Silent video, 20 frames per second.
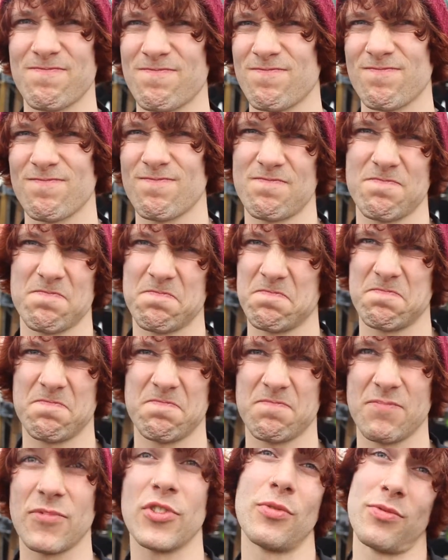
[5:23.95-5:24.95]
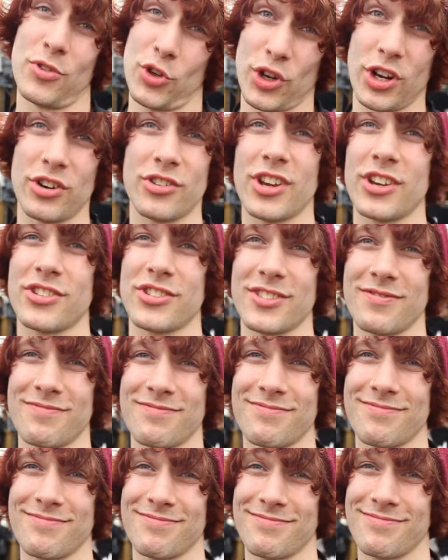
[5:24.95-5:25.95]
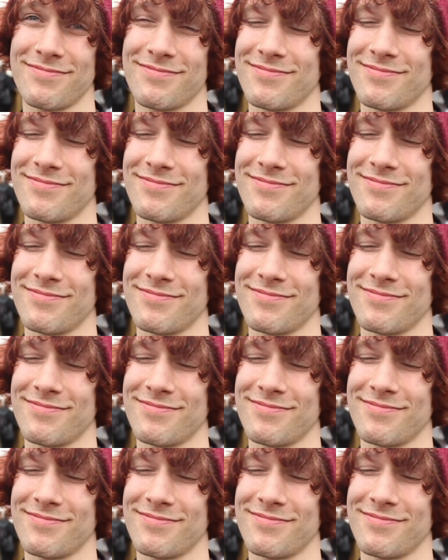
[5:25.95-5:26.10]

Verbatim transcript: I'm interesting though. You're interesting. Yeah.